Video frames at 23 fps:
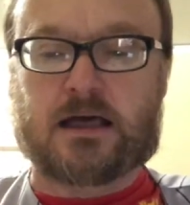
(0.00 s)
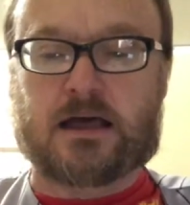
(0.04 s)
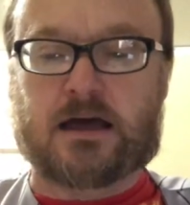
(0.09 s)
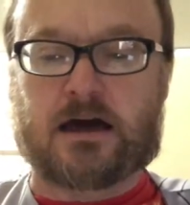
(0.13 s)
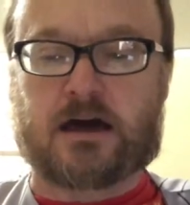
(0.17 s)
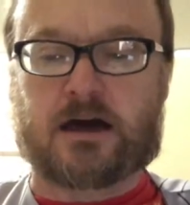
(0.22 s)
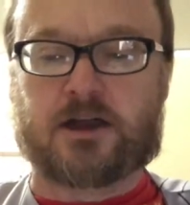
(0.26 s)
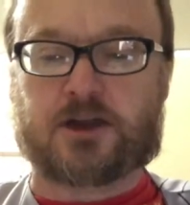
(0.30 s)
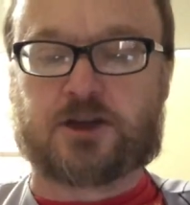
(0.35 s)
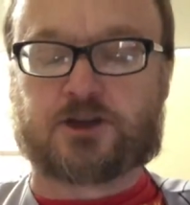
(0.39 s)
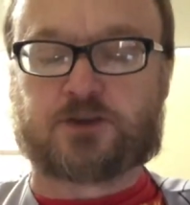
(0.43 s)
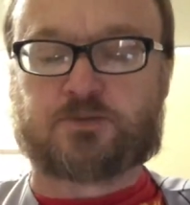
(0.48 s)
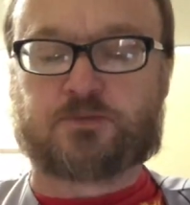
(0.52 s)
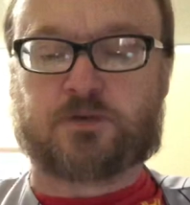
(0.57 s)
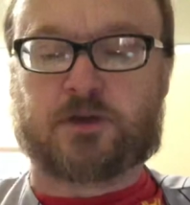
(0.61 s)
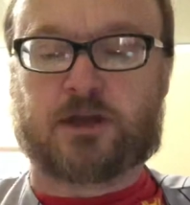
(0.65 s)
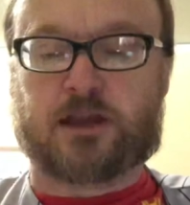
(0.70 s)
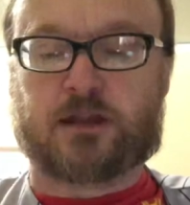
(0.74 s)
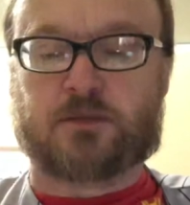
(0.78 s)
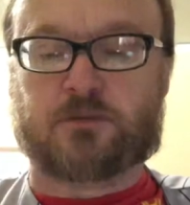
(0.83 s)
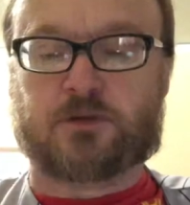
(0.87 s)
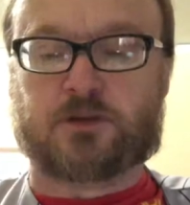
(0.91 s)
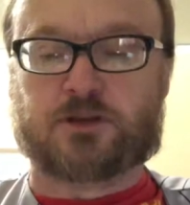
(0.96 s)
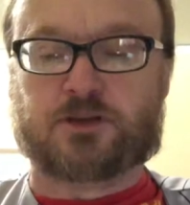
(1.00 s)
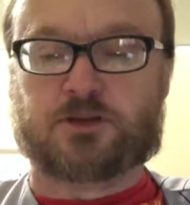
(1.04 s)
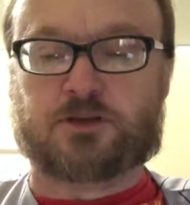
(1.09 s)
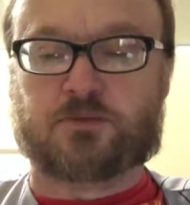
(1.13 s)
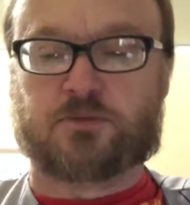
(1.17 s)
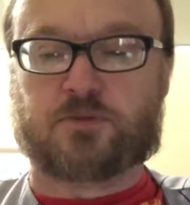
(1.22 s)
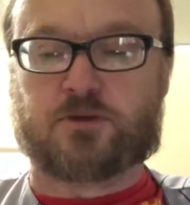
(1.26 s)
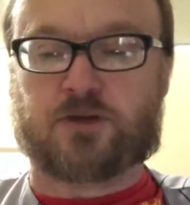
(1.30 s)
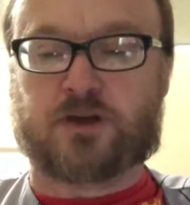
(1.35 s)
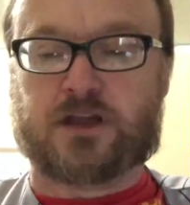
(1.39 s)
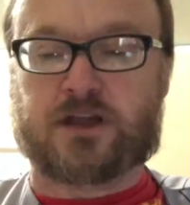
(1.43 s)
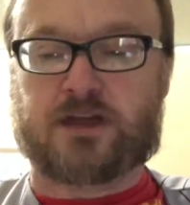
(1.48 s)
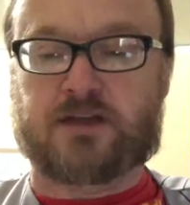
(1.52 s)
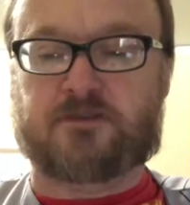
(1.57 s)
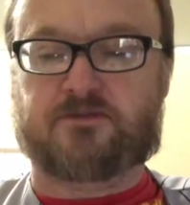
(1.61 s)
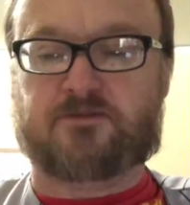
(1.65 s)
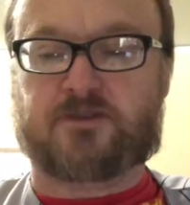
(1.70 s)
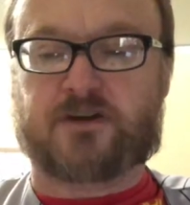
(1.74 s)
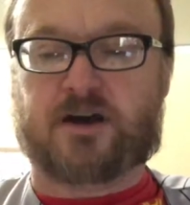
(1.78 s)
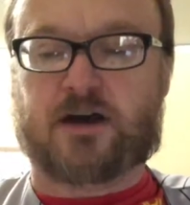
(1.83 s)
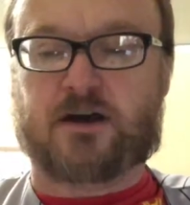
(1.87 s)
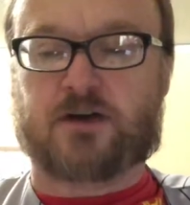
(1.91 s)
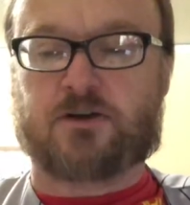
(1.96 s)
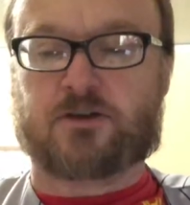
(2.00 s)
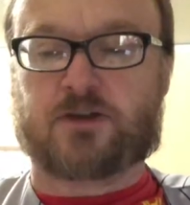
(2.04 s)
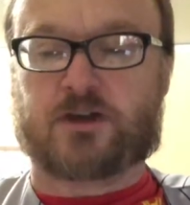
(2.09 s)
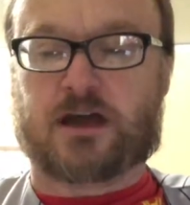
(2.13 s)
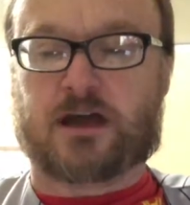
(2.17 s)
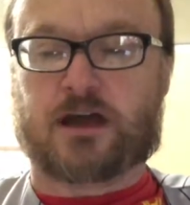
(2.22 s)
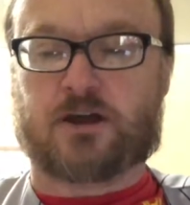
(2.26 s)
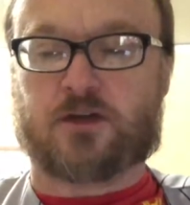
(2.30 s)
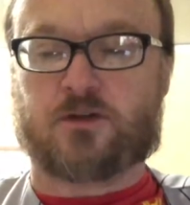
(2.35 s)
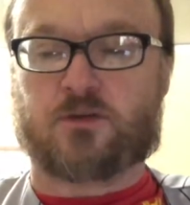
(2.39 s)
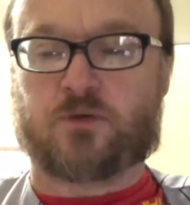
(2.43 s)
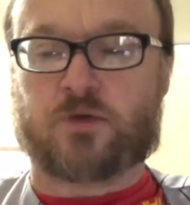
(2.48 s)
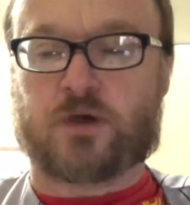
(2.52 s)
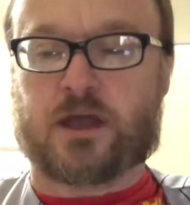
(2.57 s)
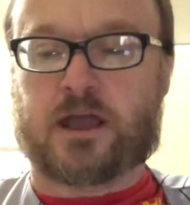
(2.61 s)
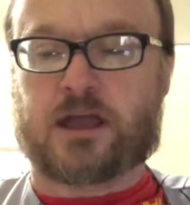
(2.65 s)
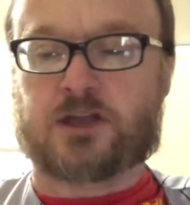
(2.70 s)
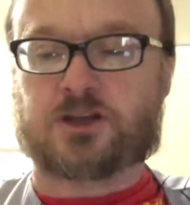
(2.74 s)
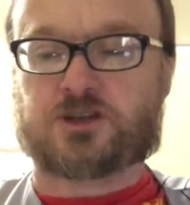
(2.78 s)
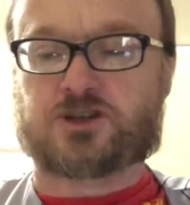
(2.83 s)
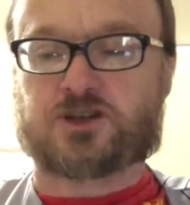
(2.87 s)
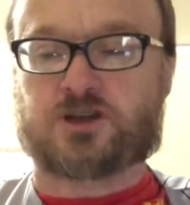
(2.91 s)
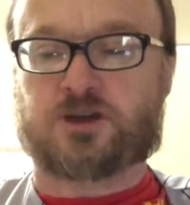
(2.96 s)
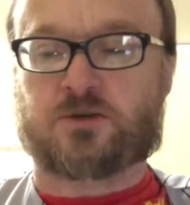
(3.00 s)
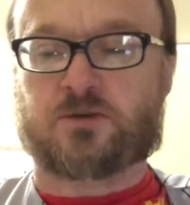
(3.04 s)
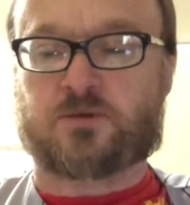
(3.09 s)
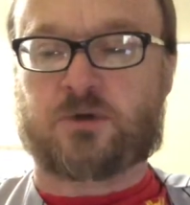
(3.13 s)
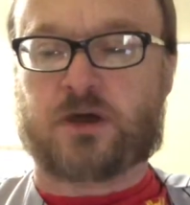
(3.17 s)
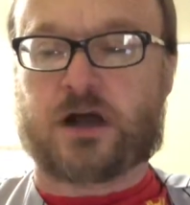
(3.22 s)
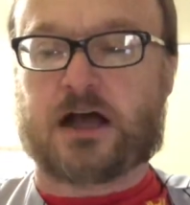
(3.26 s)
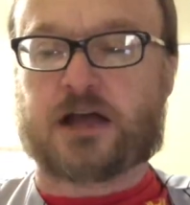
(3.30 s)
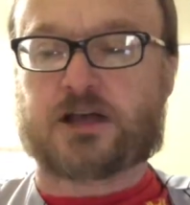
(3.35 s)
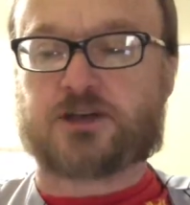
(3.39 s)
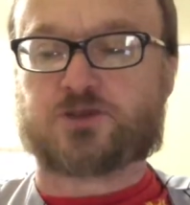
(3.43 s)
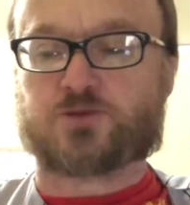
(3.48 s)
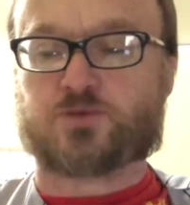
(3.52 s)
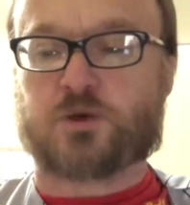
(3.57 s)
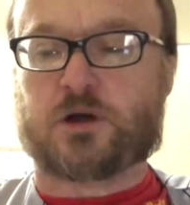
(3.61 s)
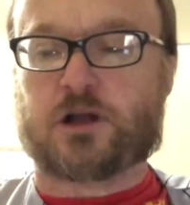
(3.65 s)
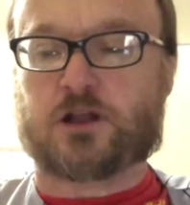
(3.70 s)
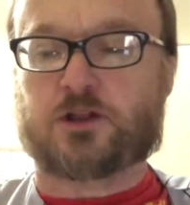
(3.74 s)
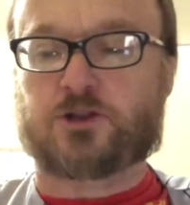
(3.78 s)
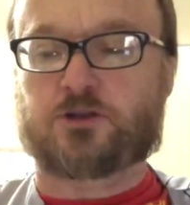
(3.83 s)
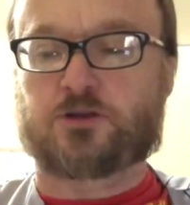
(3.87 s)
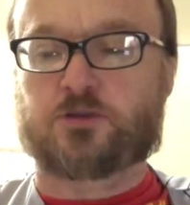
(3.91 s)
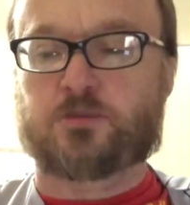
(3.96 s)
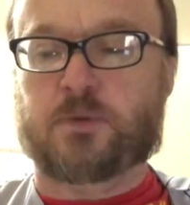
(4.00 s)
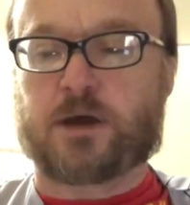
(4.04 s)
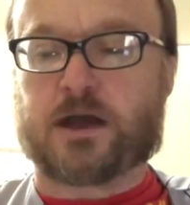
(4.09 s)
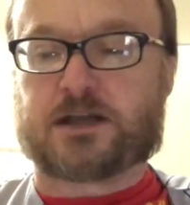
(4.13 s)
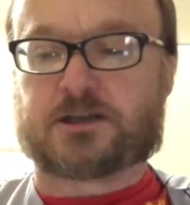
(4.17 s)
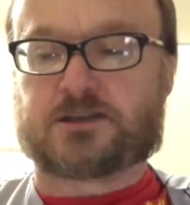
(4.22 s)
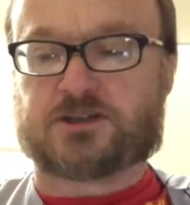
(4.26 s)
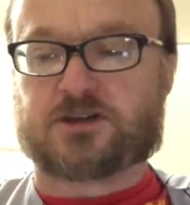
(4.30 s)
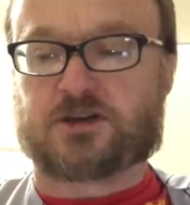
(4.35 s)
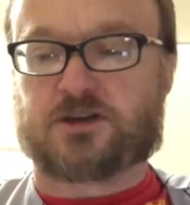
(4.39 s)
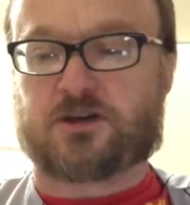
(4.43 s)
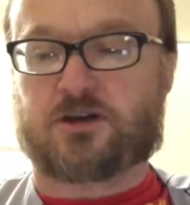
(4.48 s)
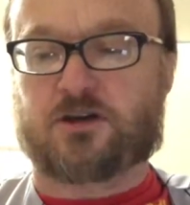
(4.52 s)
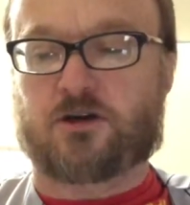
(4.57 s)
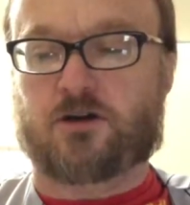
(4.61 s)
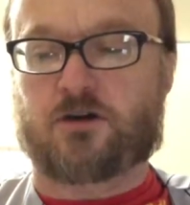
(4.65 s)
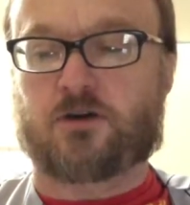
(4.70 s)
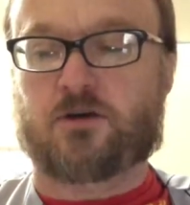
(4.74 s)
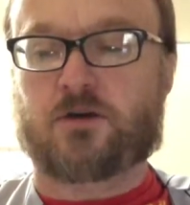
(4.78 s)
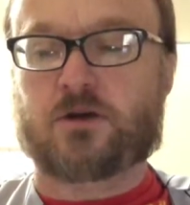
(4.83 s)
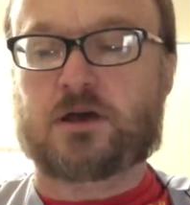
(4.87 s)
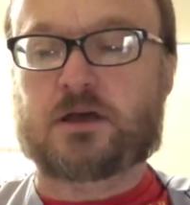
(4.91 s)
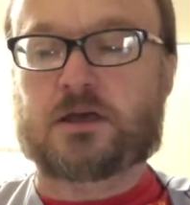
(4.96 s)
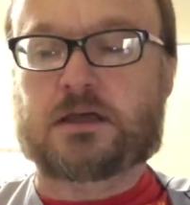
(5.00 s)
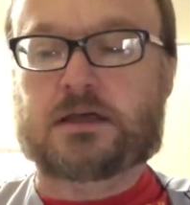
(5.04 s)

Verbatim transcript: unexplainable debris found on a ranch in Roswell, New Mexico,